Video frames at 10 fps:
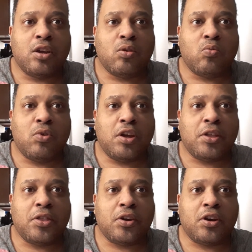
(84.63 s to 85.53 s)

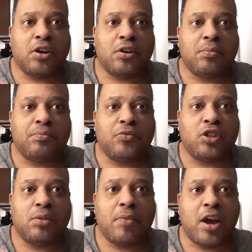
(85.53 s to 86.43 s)
with
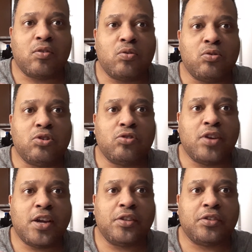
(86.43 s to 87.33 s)
the
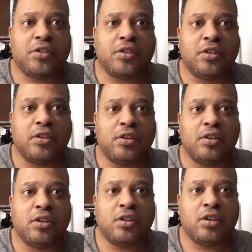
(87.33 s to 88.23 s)
macronutrients,
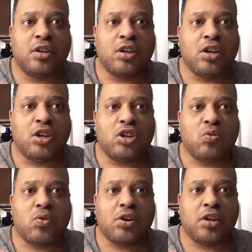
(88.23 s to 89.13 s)
you
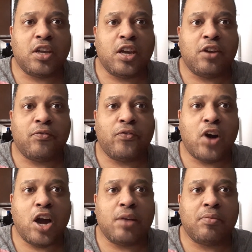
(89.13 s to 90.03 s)
want to get
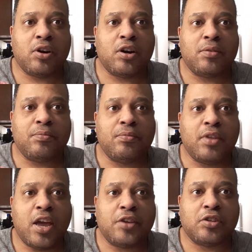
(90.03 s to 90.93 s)
fiber
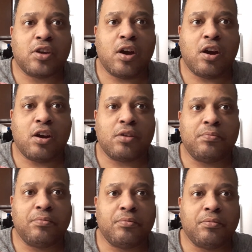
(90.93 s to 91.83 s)
as a carb.
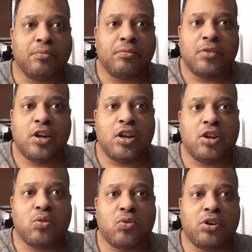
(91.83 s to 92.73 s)

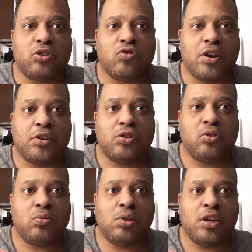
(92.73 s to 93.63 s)
You want to try to
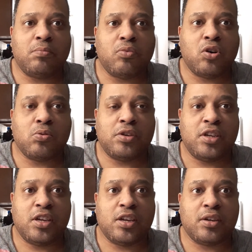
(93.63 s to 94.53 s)
do lean
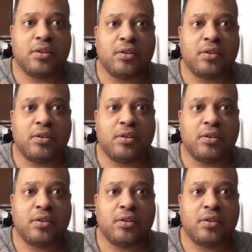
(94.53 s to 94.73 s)
protein